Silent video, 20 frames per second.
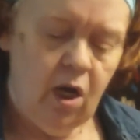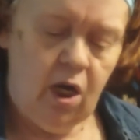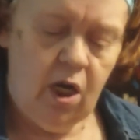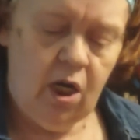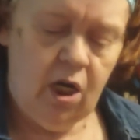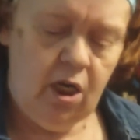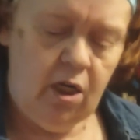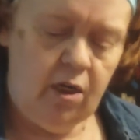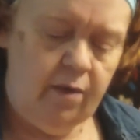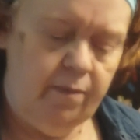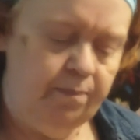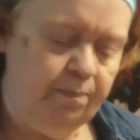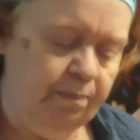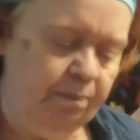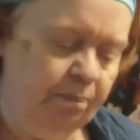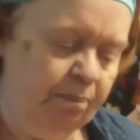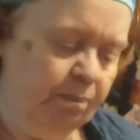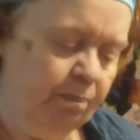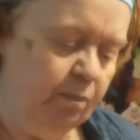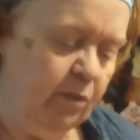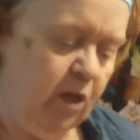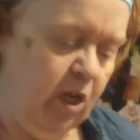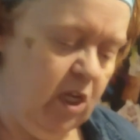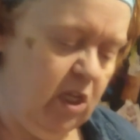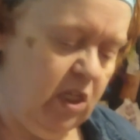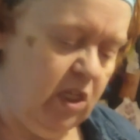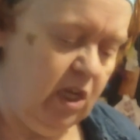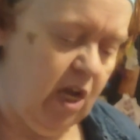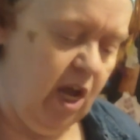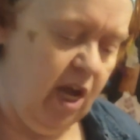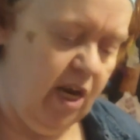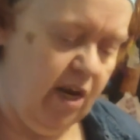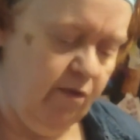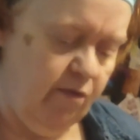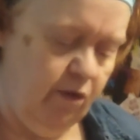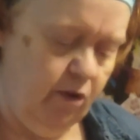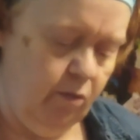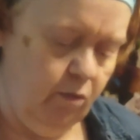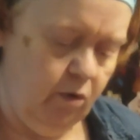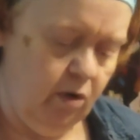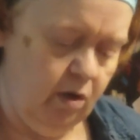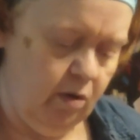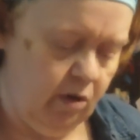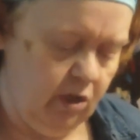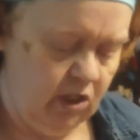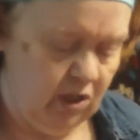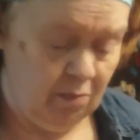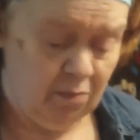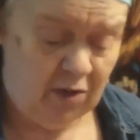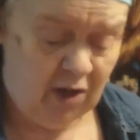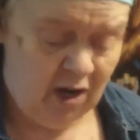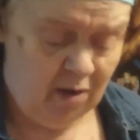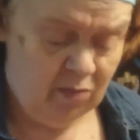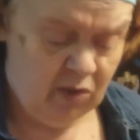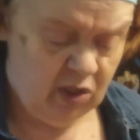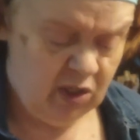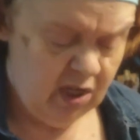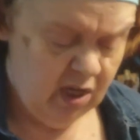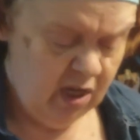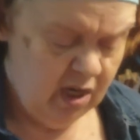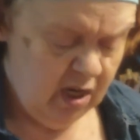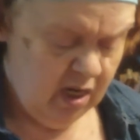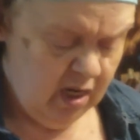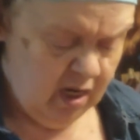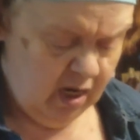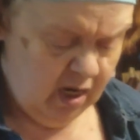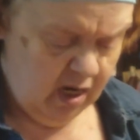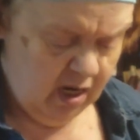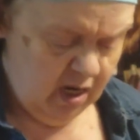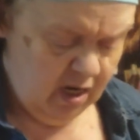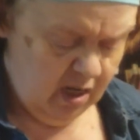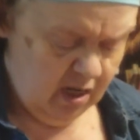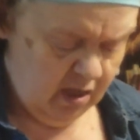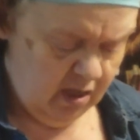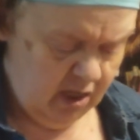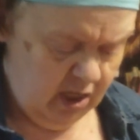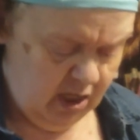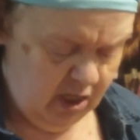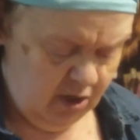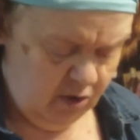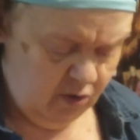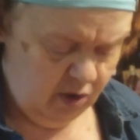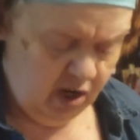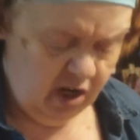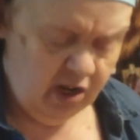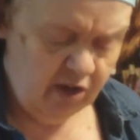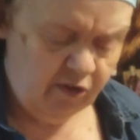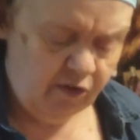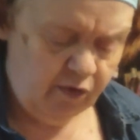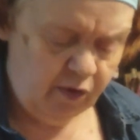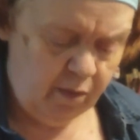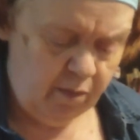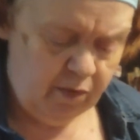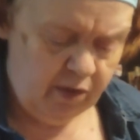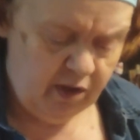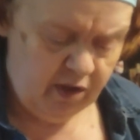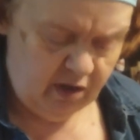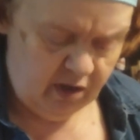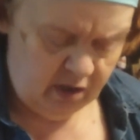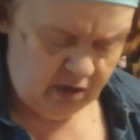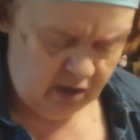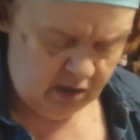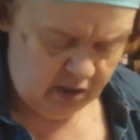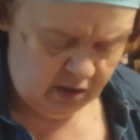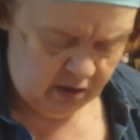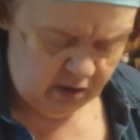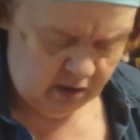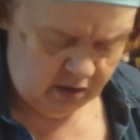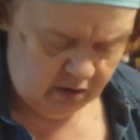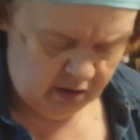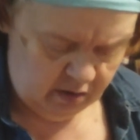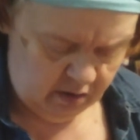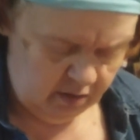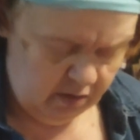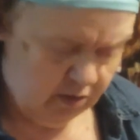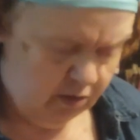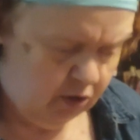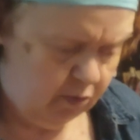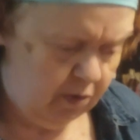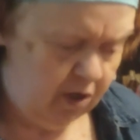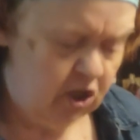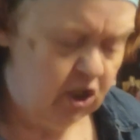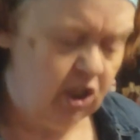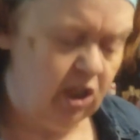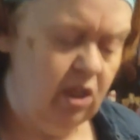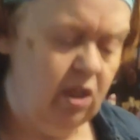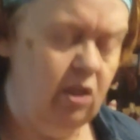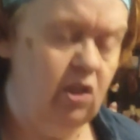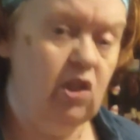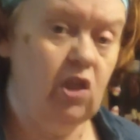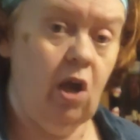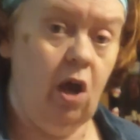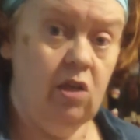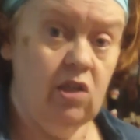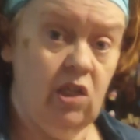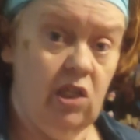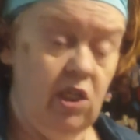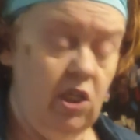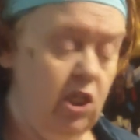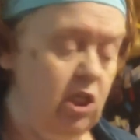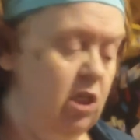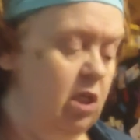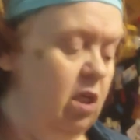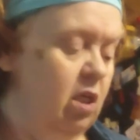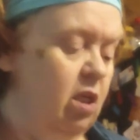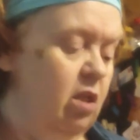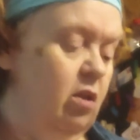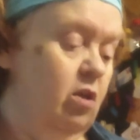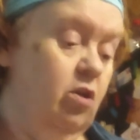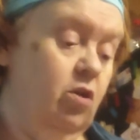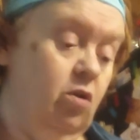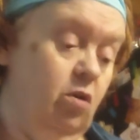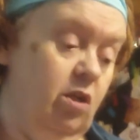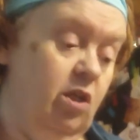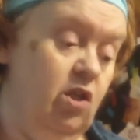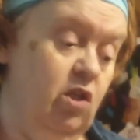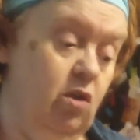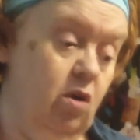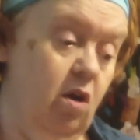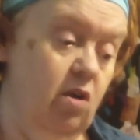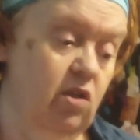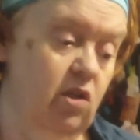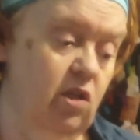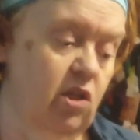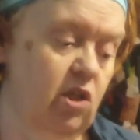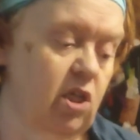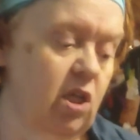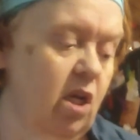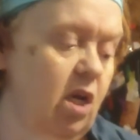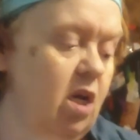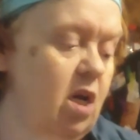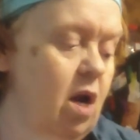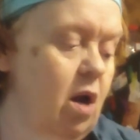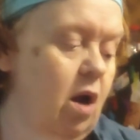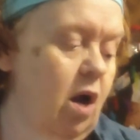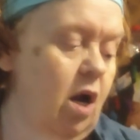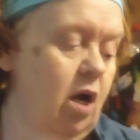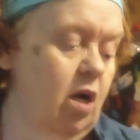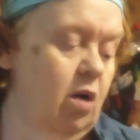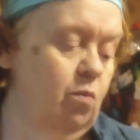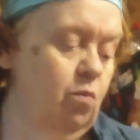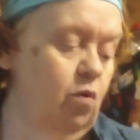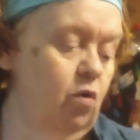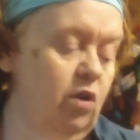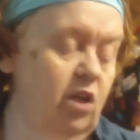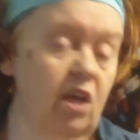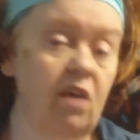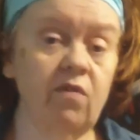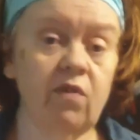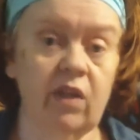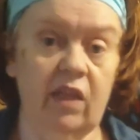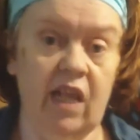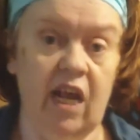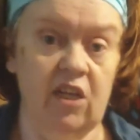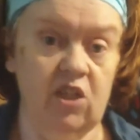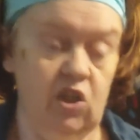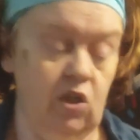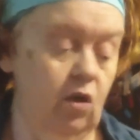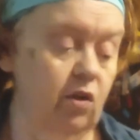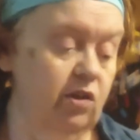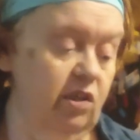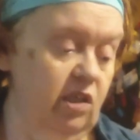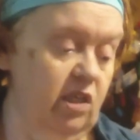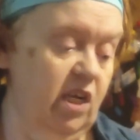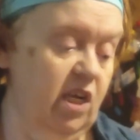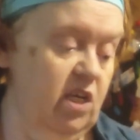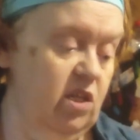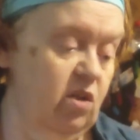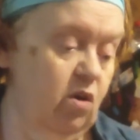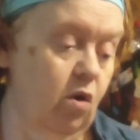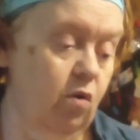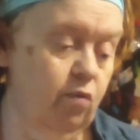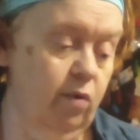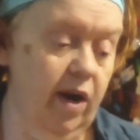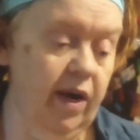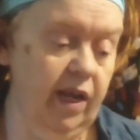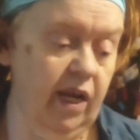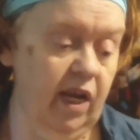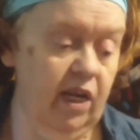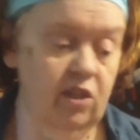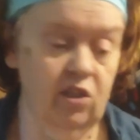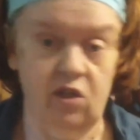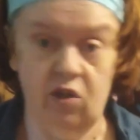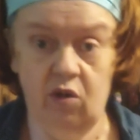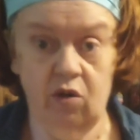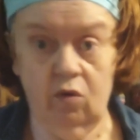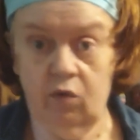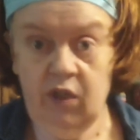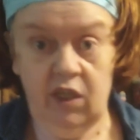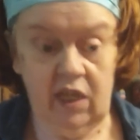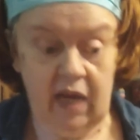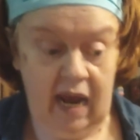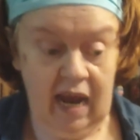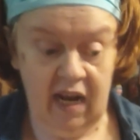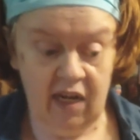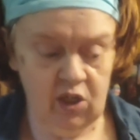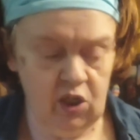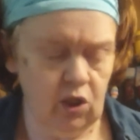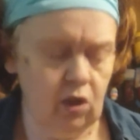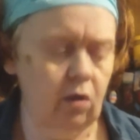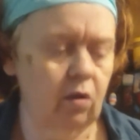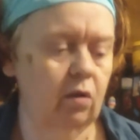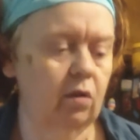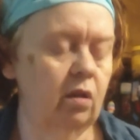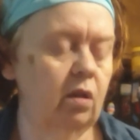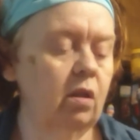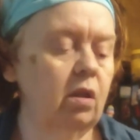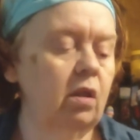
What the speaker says: because not everyone, sometimes the ingredients from especially the sausage, the turkey sausage, will give it that salty taste already, and so you don't need to add salt.